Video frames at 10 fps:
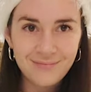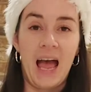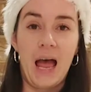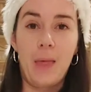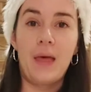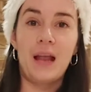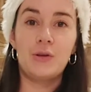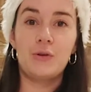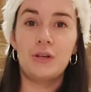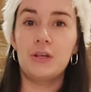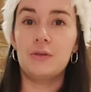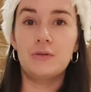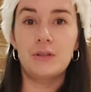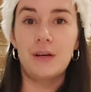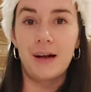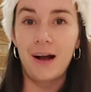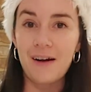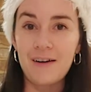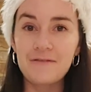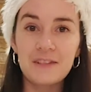And then you can use
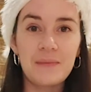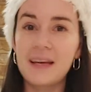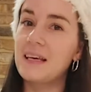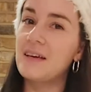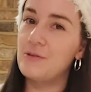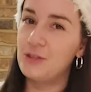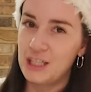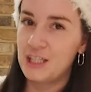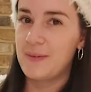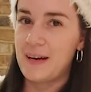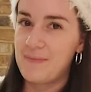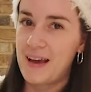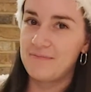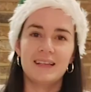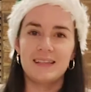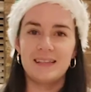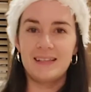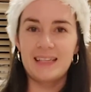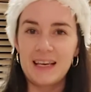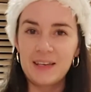half to make your gingerbread men. So
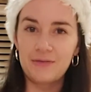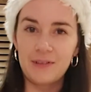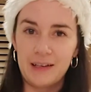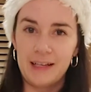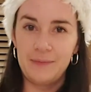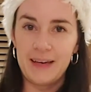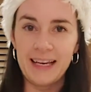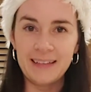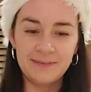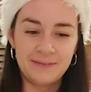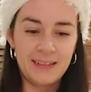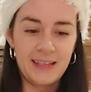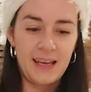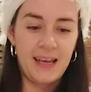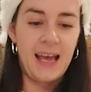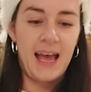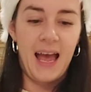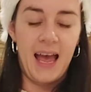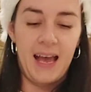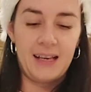take your rolling pin
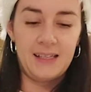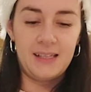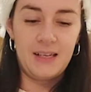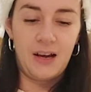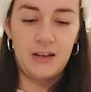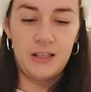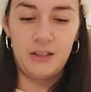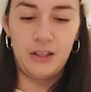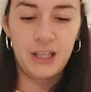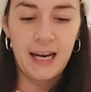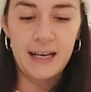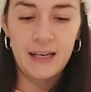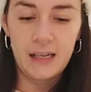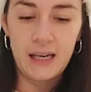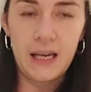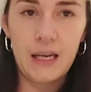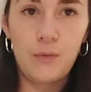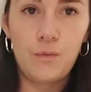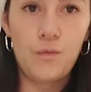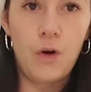and start to gently
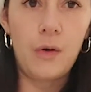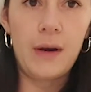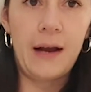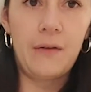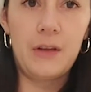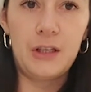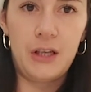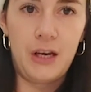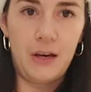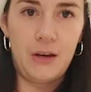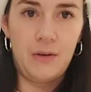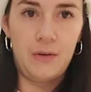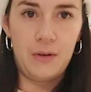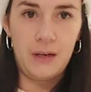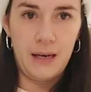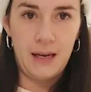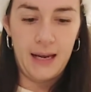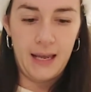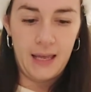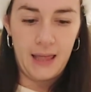roll out the dough
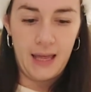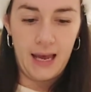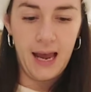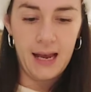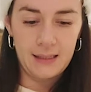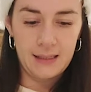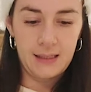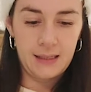like that.